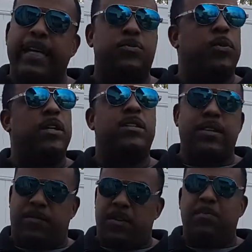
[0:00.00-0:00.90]
this was
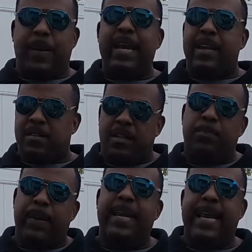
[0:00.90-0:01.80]
some
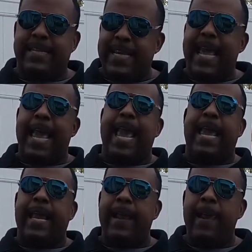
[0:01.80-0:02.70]
little PSA.